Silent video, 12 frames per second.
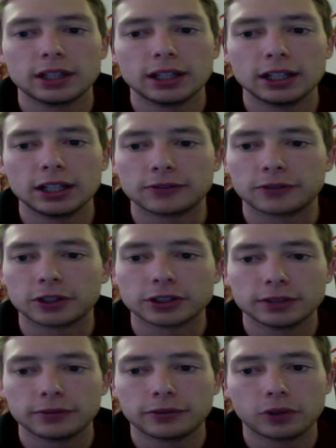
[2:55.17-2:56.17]
his first
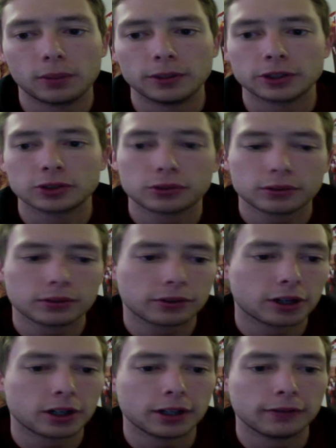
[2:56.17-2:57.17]
in form, his
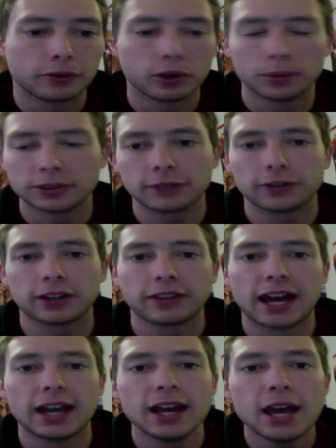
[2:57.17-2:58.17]
third in form, stuff like
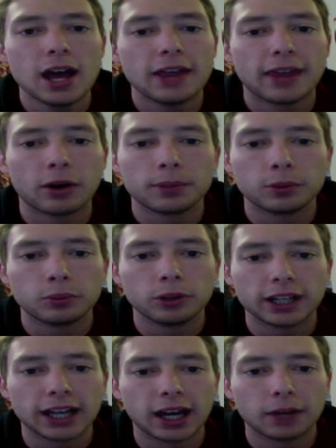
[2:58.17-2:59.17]
that. That would be
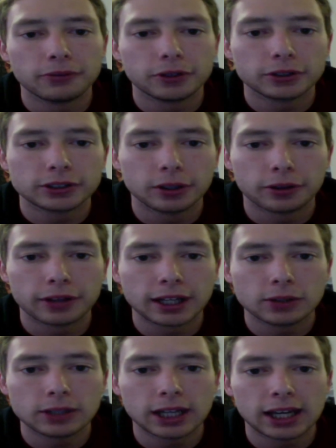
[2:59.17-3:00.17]
really helpful, so thank
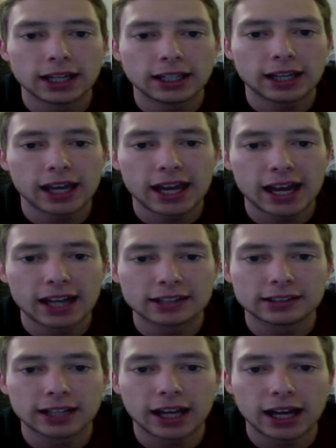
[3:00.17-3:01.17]
you
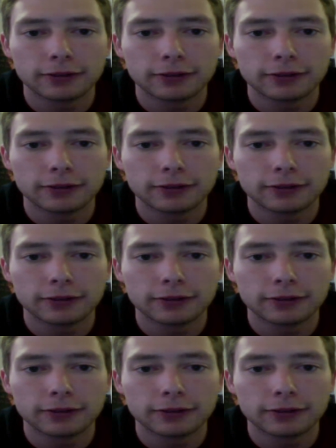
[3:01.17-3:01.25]
KKS guy